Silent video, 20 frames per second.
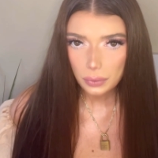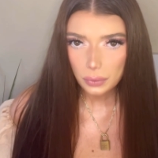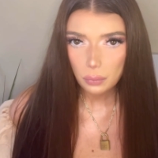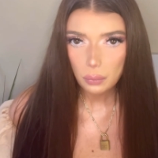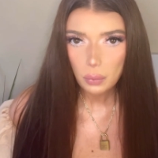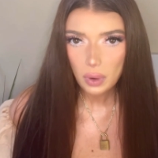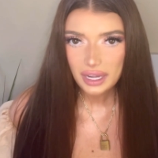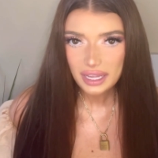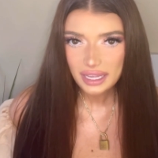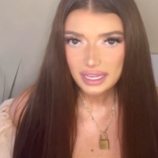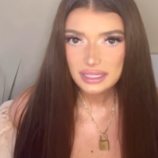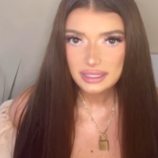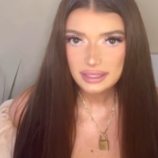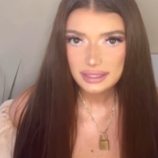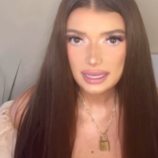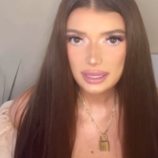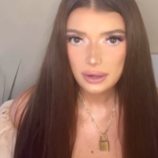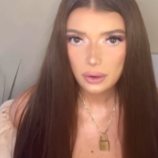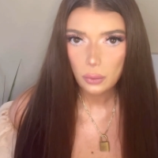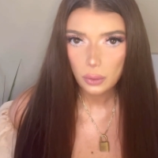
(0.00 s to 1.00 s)
What is
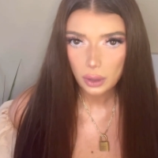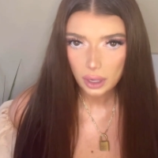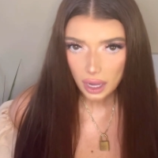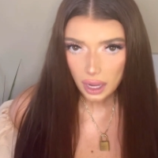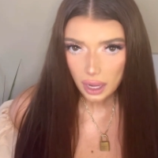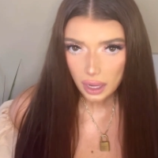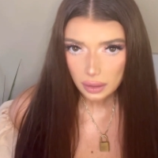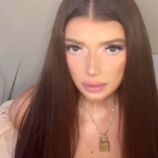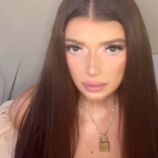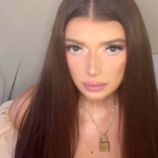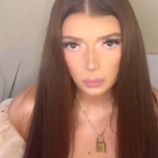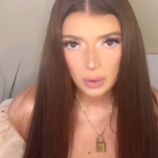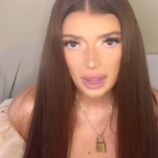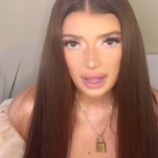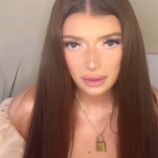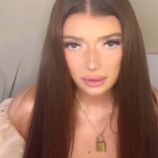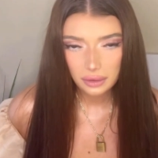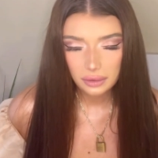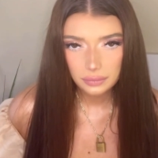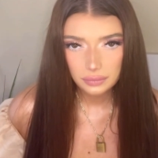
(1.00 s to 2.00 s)
an aura?
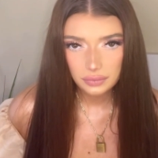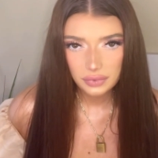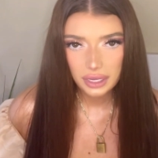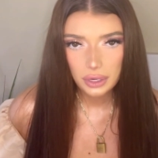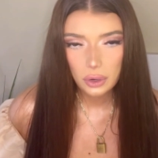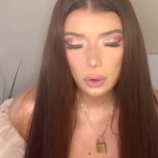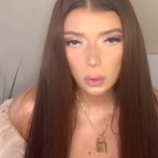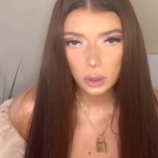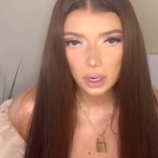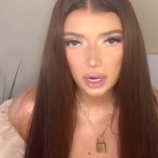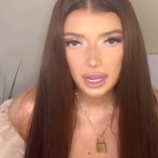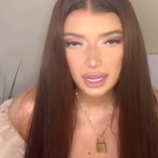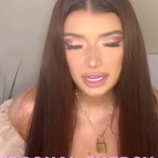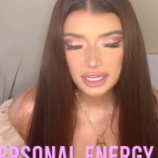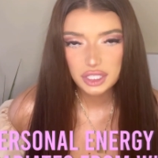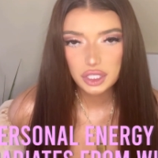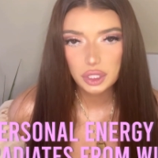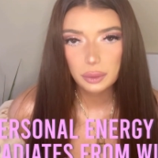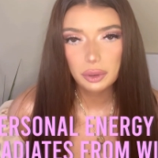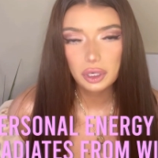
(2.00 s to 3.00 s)
Well, an aura
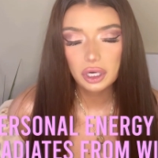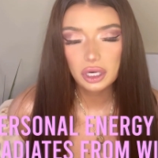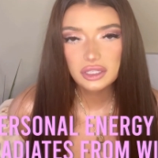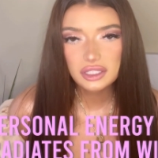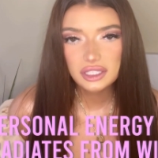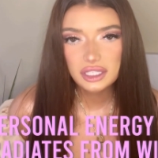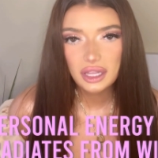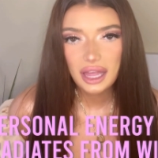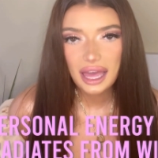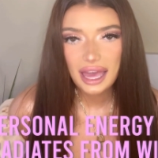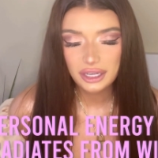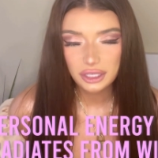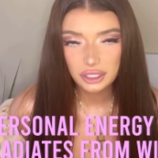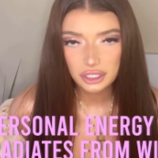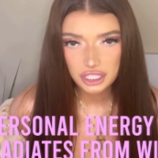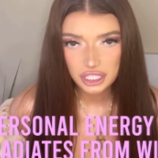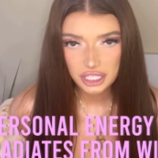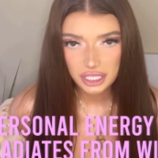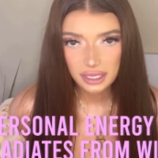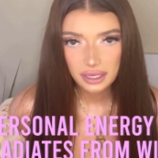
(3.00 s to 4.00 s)
is your personal
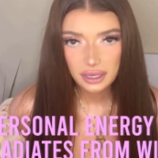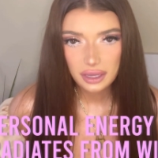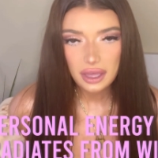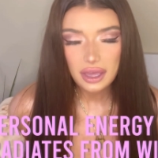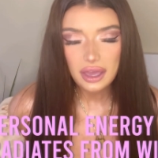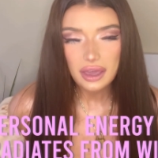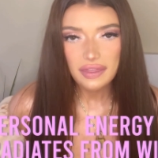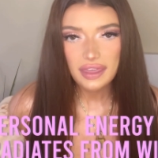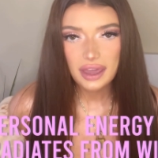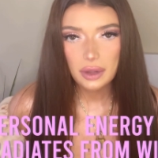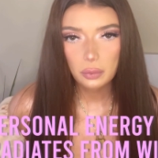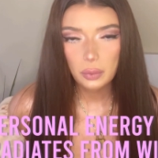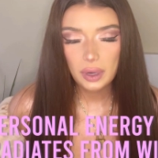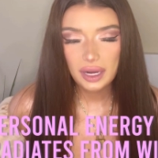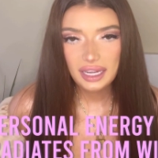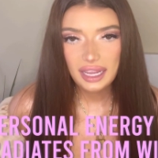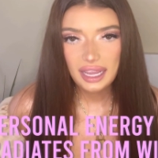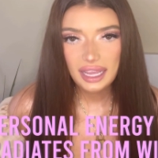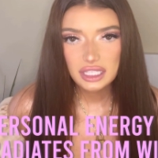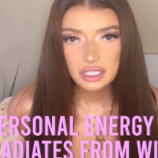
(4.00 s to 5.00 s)
energy that
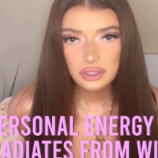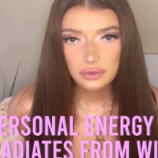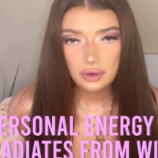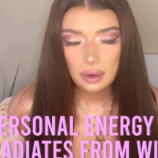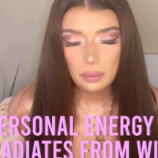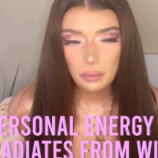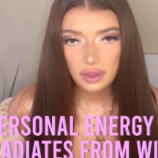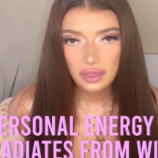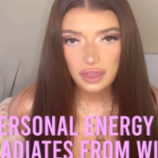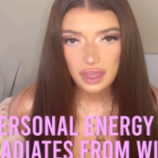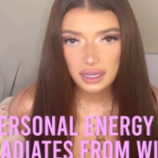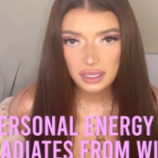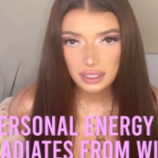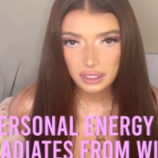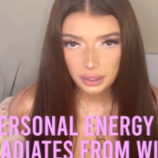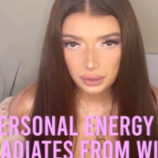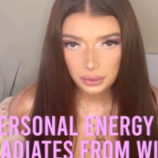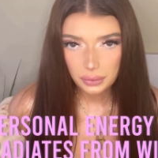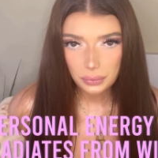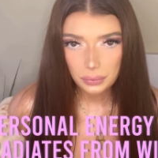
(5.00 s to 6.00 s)
radiates from within
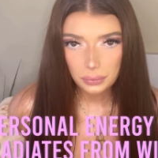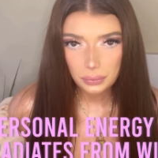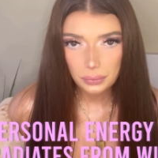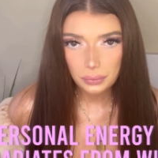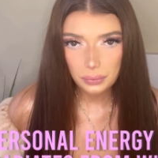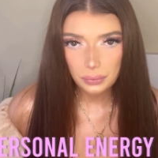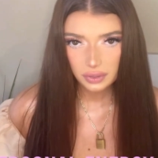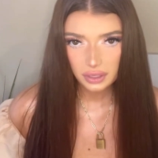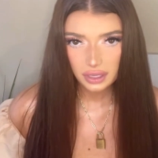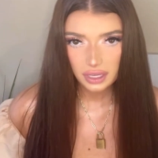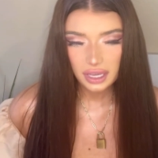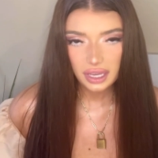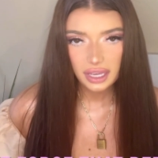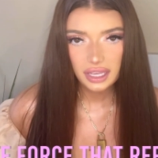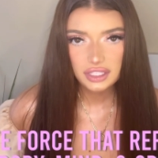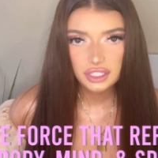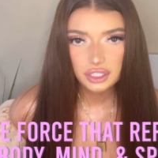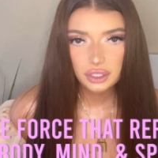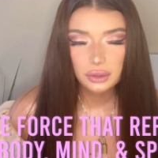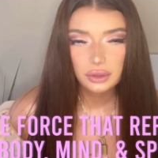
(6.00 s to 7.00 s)
you.
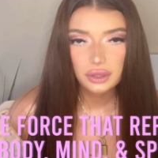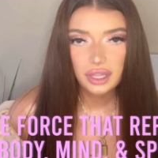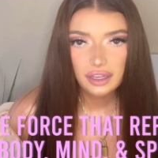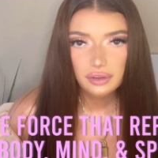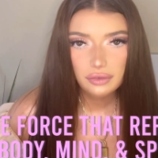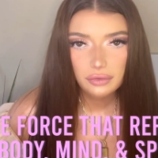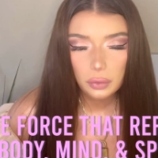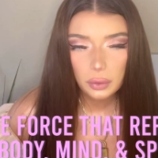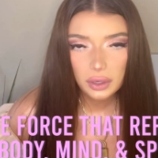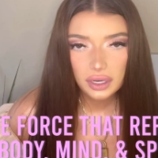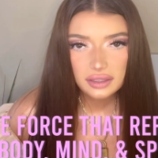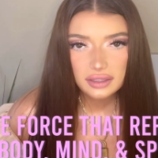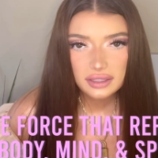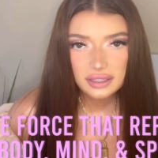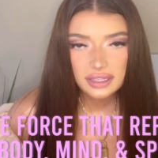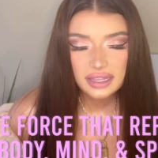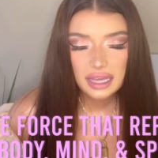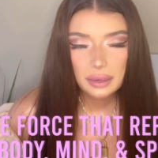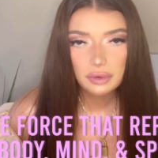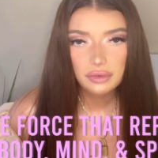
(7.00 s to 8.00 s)
It's your life force
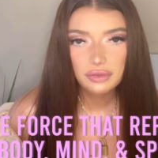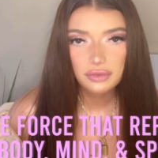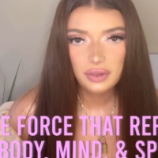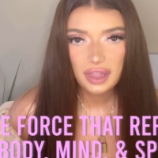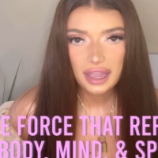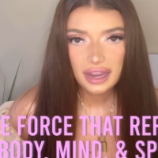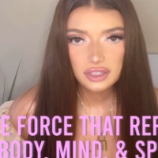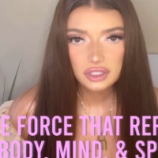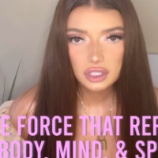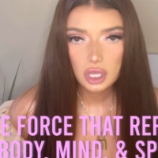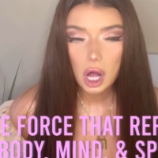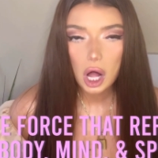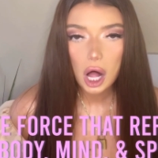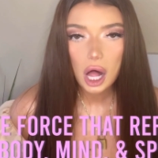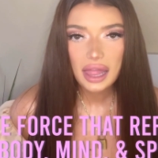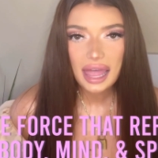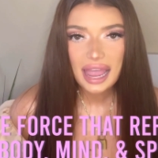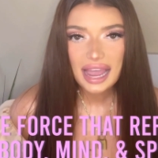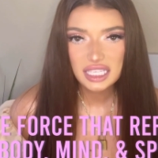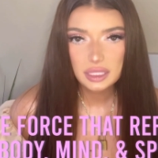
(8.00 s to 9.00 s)
that reflects
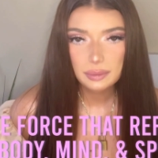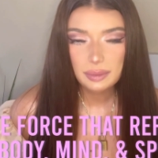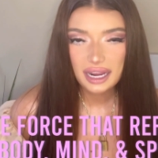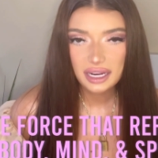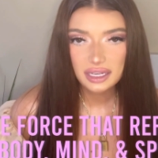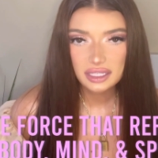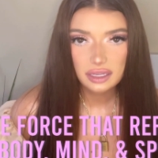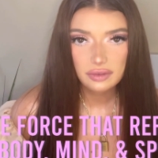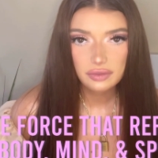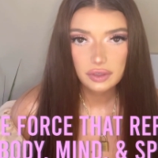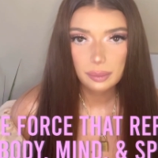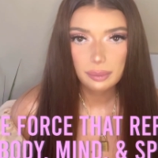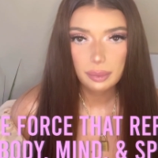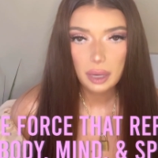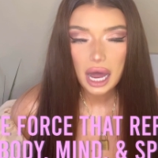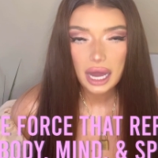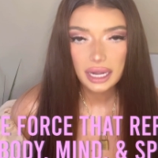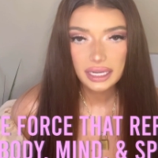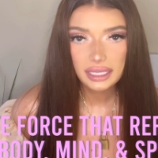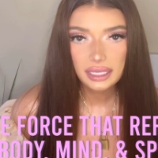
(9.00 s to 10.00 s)
all aspects of your
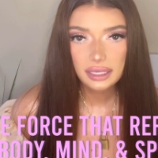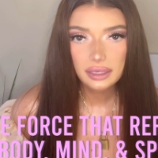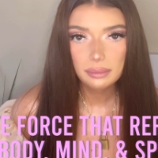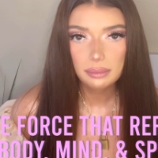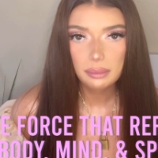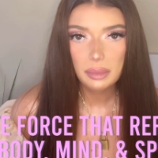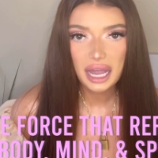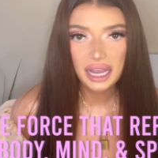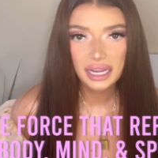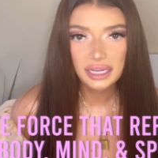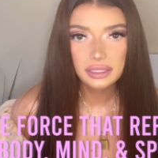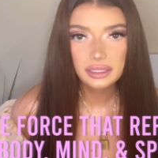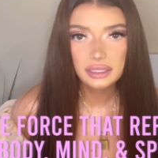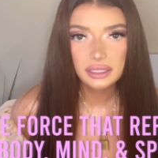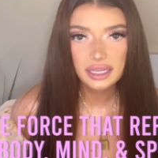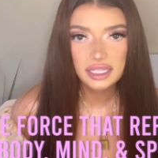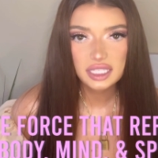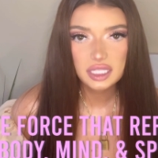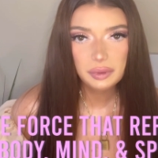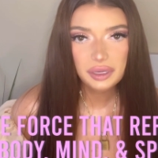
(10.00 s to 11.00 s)
body, mind,
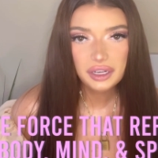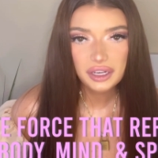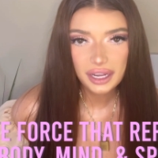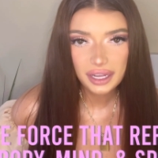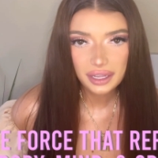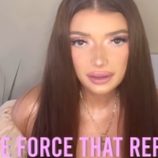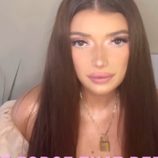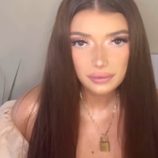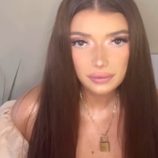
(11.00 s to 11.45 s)
and spirit.